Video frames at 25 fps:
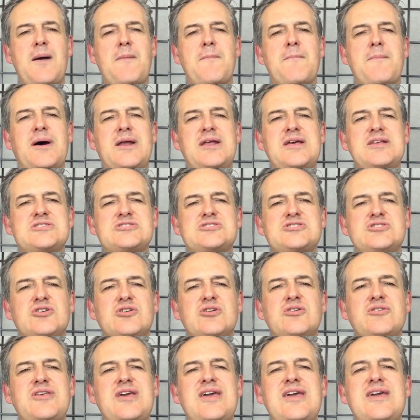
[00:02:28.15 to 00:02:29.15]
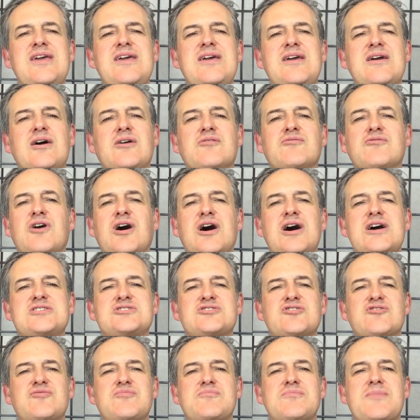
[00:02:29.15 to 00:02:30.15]
But it's not the
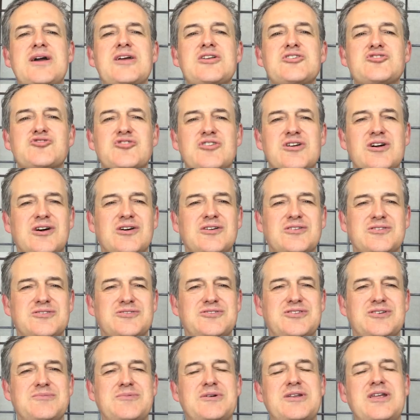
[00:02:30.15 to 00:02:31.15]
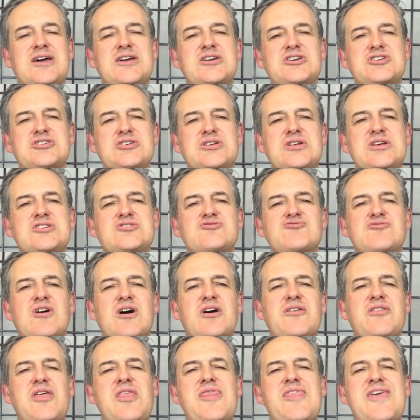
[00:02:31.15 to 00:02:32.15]
rise of matriarchal domination, it's
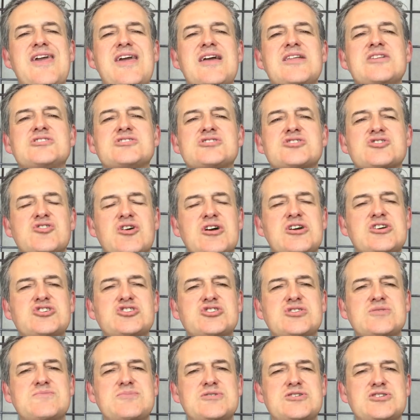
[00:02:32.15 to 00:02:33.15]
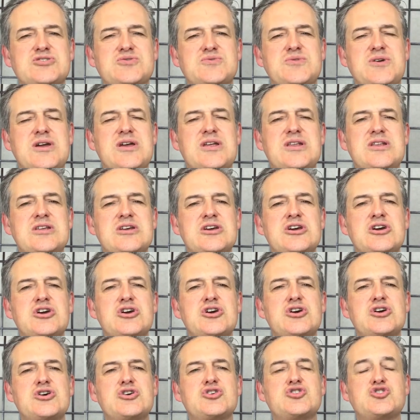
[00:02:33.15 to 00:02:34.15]
rather the integration between
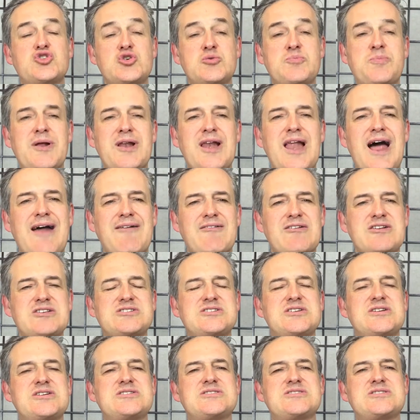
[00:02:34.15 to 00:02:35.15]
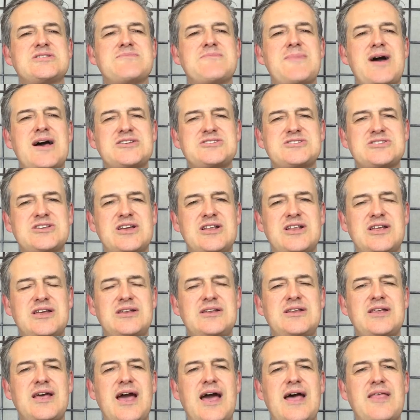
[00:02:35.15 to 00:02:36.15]
two polarities, the
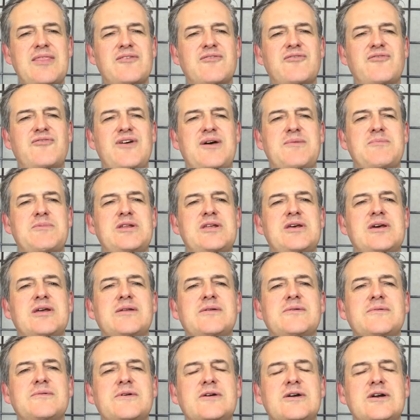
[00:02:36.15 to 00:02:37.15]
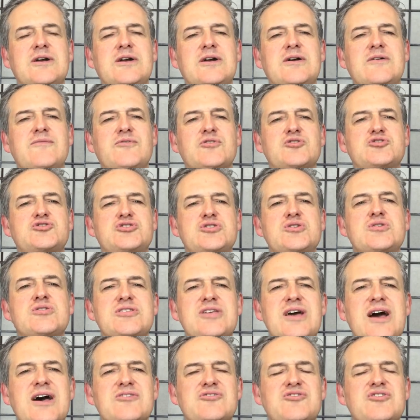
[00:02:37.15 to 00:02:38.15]
masculine and the feminine. For
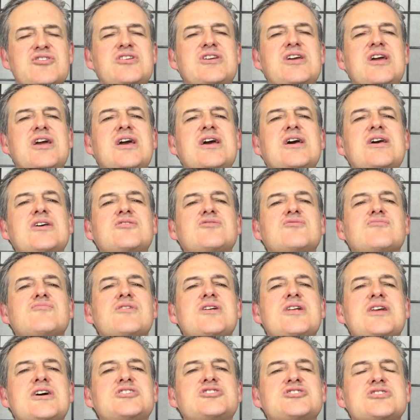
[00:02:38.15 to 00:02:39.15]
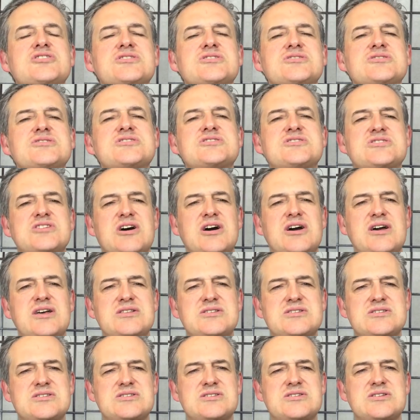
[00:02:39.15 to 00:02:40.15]
2,000 years, religion and
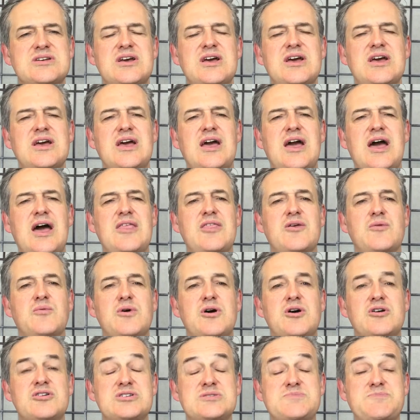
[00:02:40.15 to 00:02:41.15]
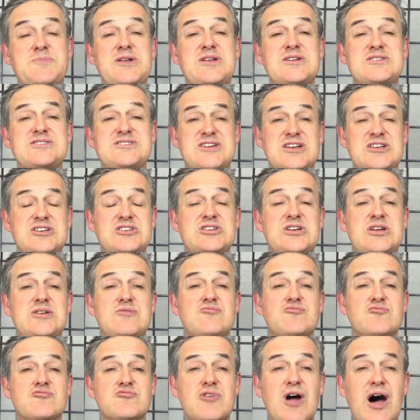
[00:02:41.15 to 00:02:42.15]
science and the world has been essentially
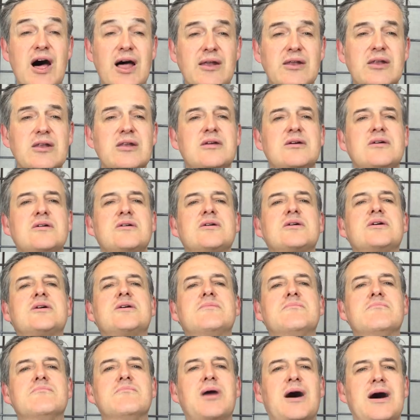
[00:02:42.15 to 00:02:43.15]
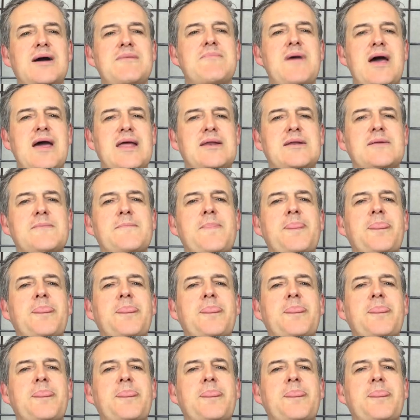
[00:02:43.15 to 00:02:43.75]
run by men.